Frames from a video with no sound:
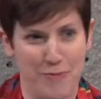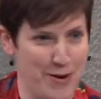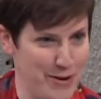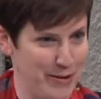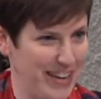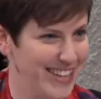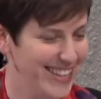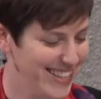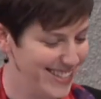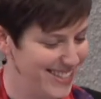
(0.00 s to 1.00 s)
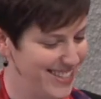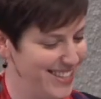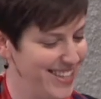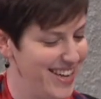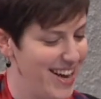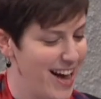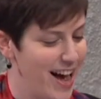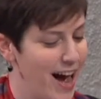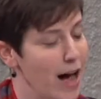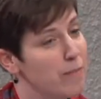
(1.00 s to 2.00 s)
wondering?
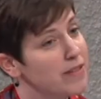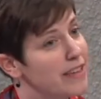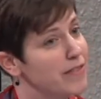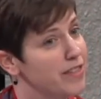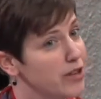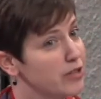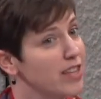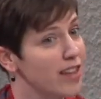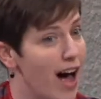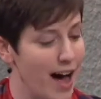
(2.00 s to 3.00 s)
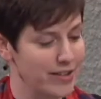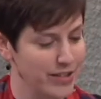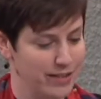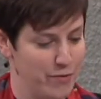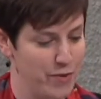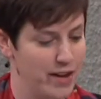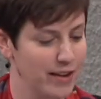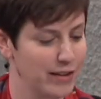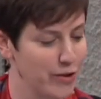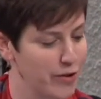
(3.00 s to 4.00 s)
I believe that there's a lot that we
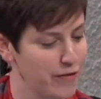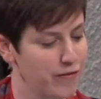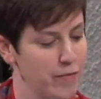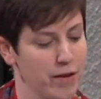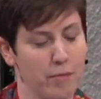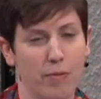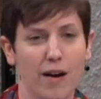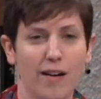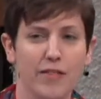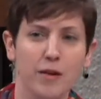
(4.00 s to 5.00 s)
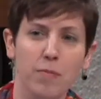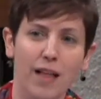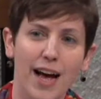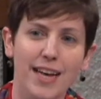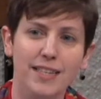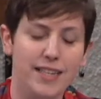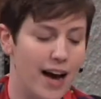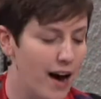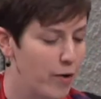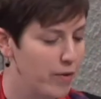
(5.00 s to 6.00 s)
can learn from improv that applies to
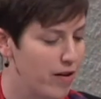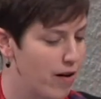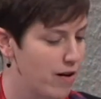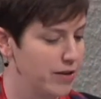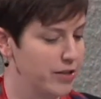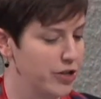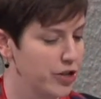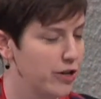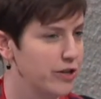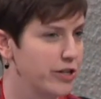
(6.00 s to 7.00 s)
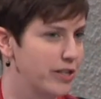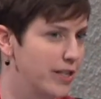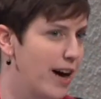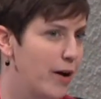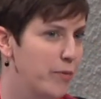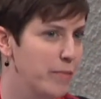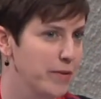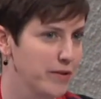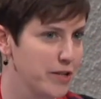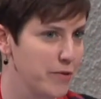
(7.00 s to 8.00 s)
how we are as a church and to how we
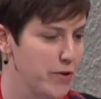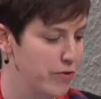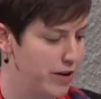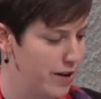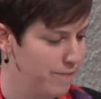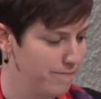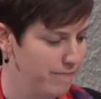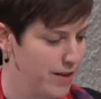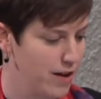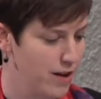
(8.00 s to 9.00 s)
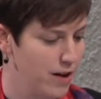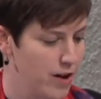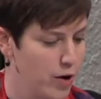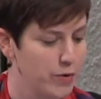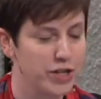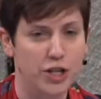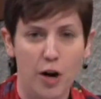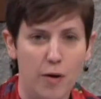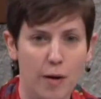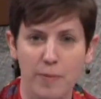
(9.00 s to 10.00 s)
build community. We
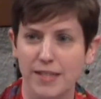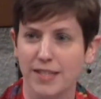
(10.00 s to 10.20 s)
show up on